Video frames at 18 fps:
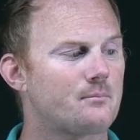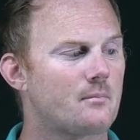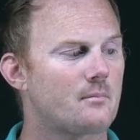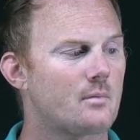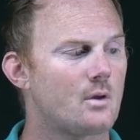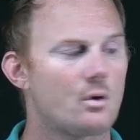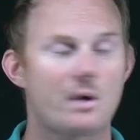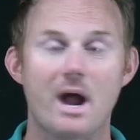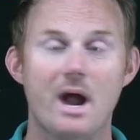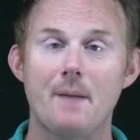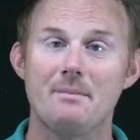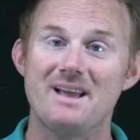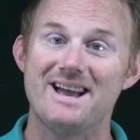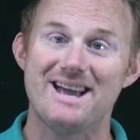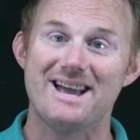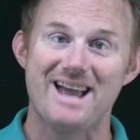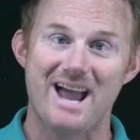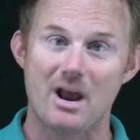Okay?
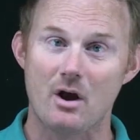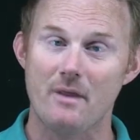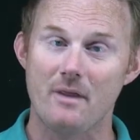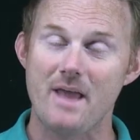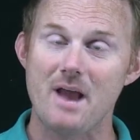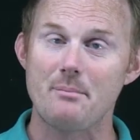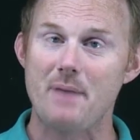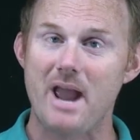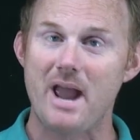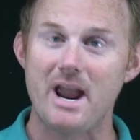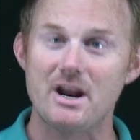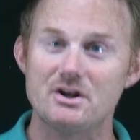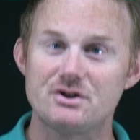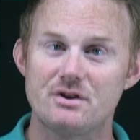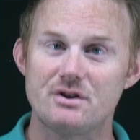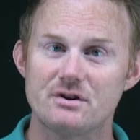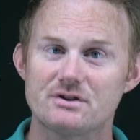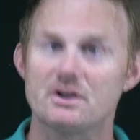And on that
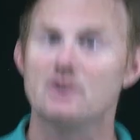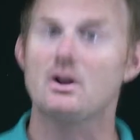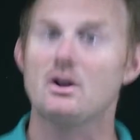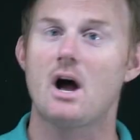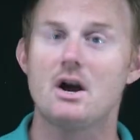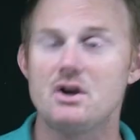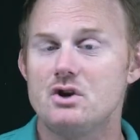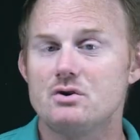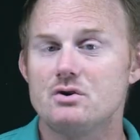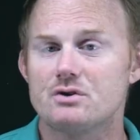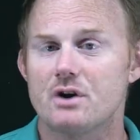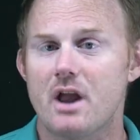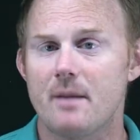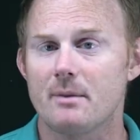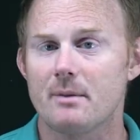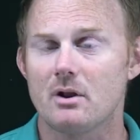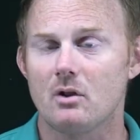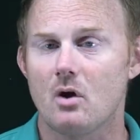page, there's a, a username
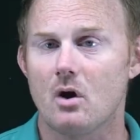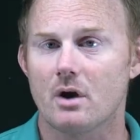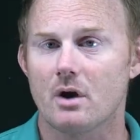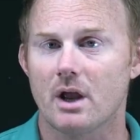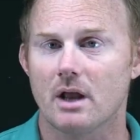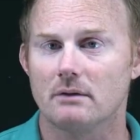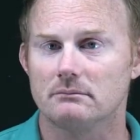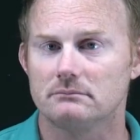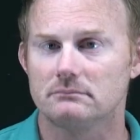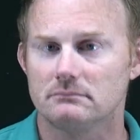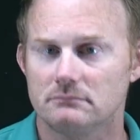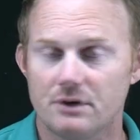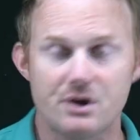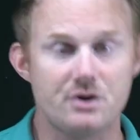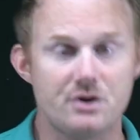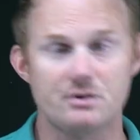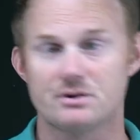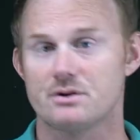and a login. The
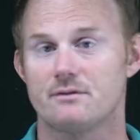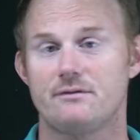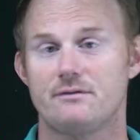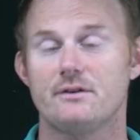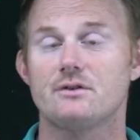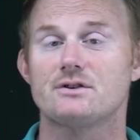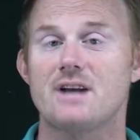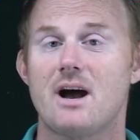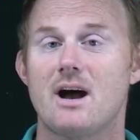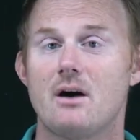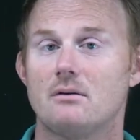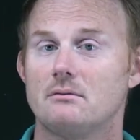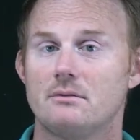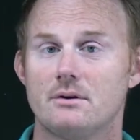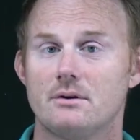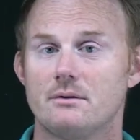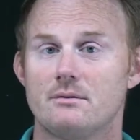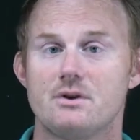user fills out
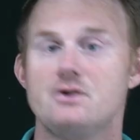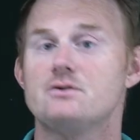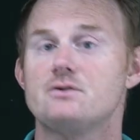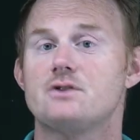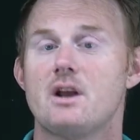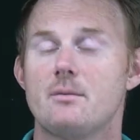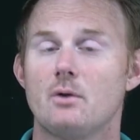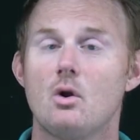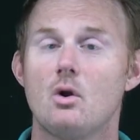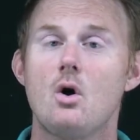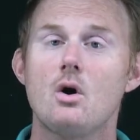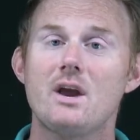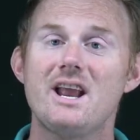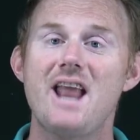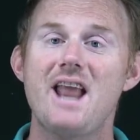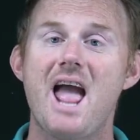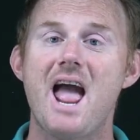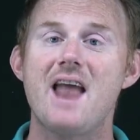the, the username and
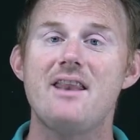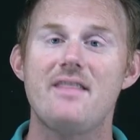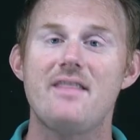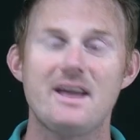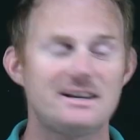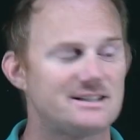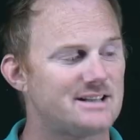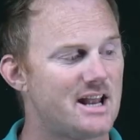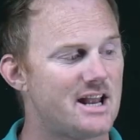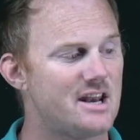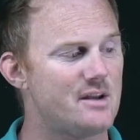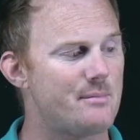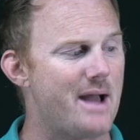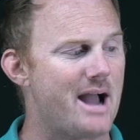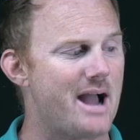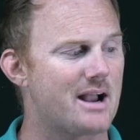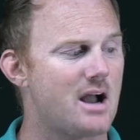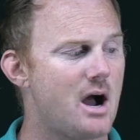login, and they send it
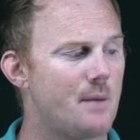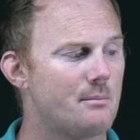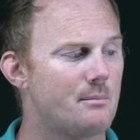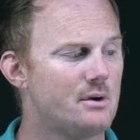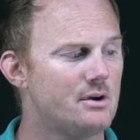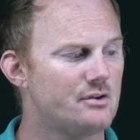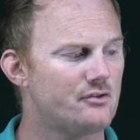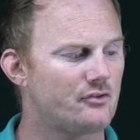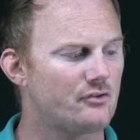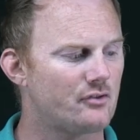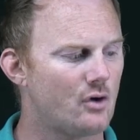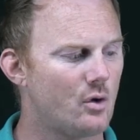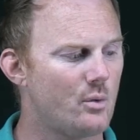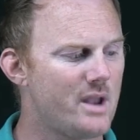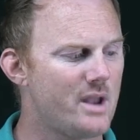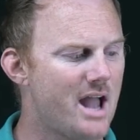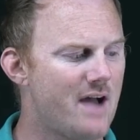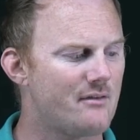back up. So
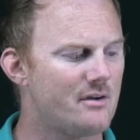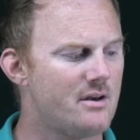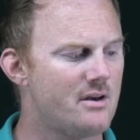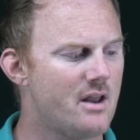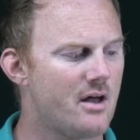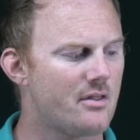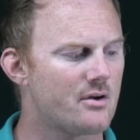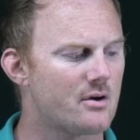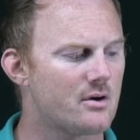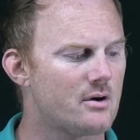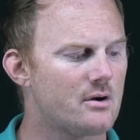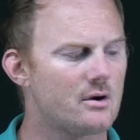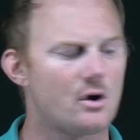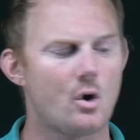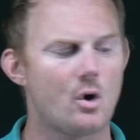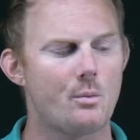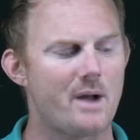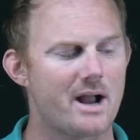we have another
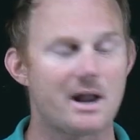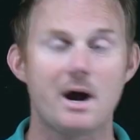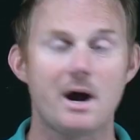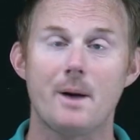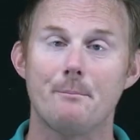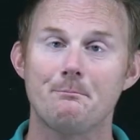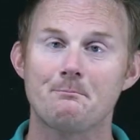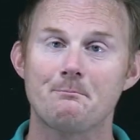go back up.